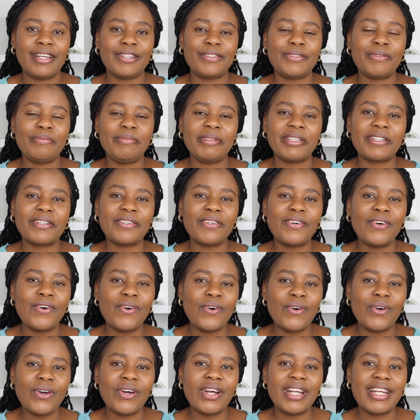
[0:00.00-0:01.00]
to be
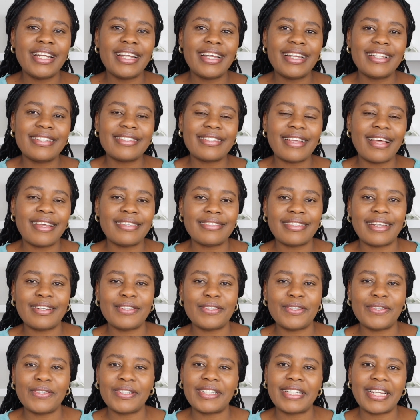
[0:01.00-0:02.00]
called sons
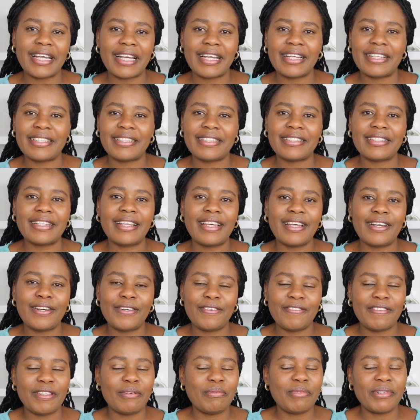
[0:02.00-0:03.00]
and daughters
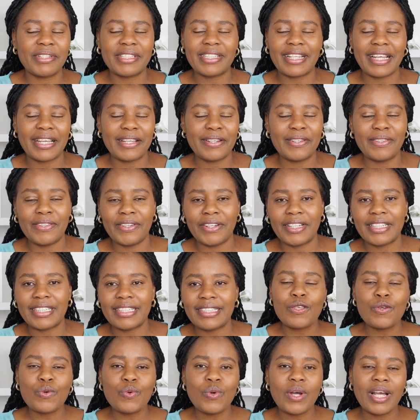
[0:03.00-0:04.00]
of the Most High God.
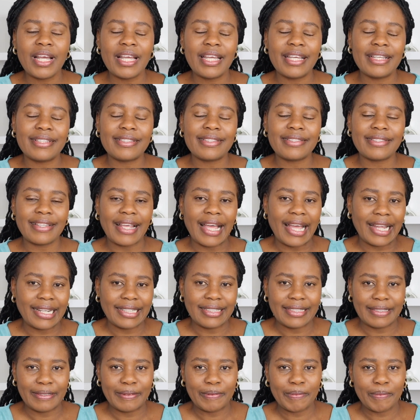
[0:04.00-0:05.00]
You are a
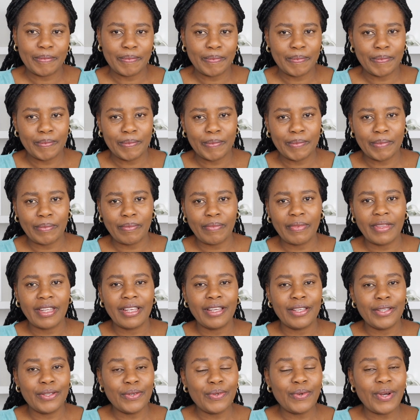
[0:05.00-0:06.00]
son.
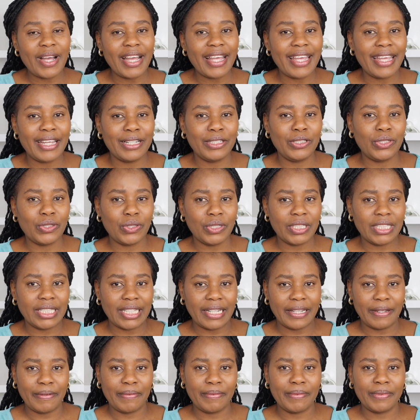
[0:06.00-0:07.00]
You are a
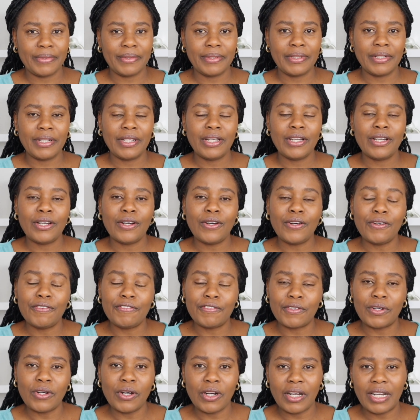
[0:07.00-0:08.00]
daughter
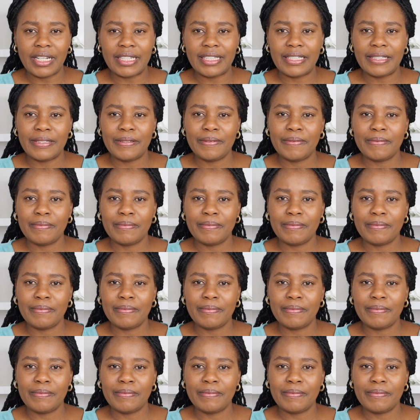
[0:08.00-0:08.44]
of God.